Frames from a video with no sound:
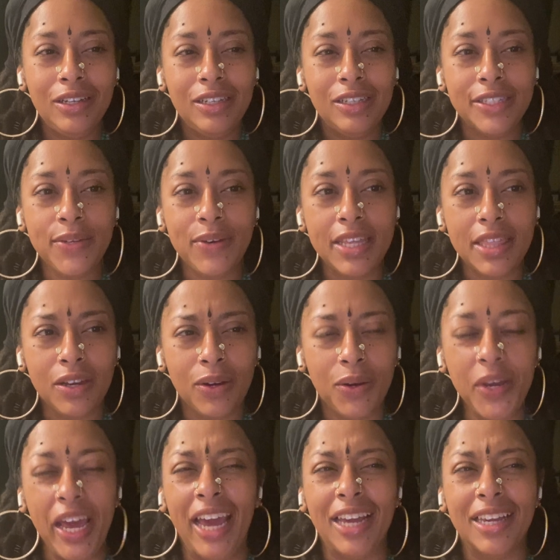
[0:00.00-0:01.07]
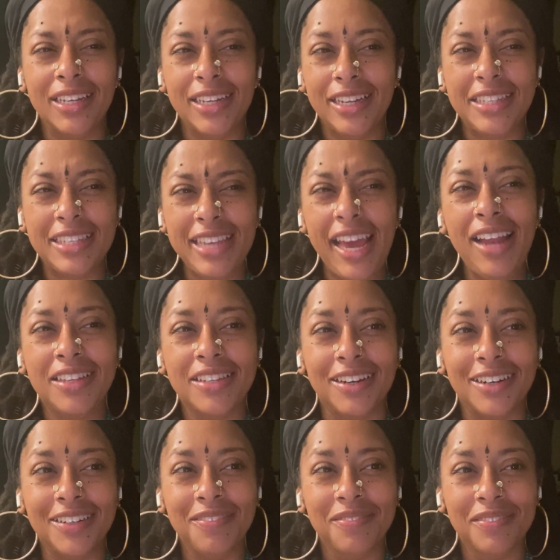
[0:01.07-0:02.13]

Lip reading: So I thought, okay, it's Santa.